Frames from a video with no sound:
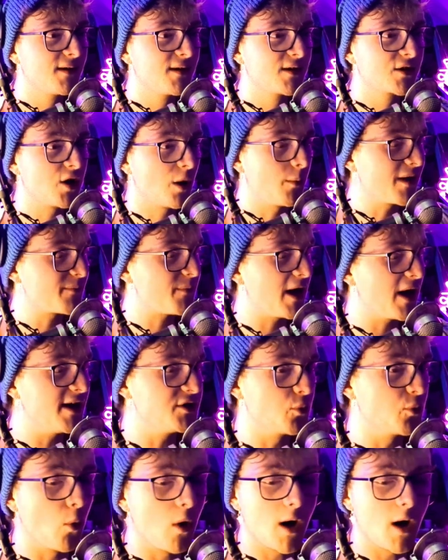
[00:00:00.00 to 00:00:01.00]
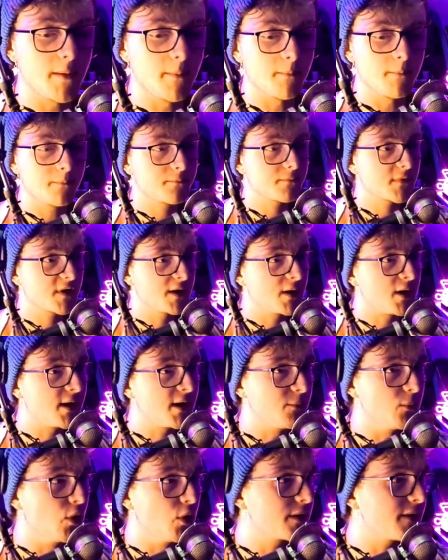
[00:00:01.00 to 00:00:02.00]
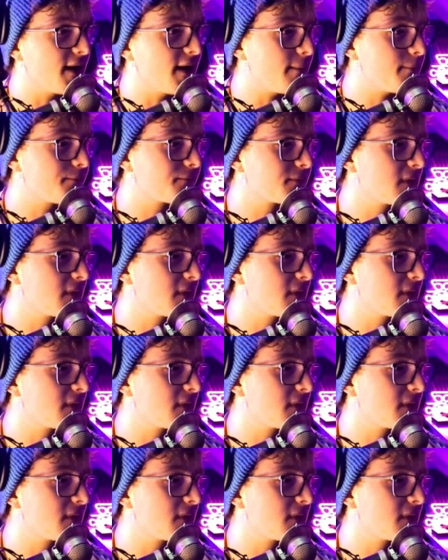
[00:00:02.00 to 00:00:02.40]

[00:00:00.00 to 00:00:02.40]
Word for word: Comic page one. Can I look at that?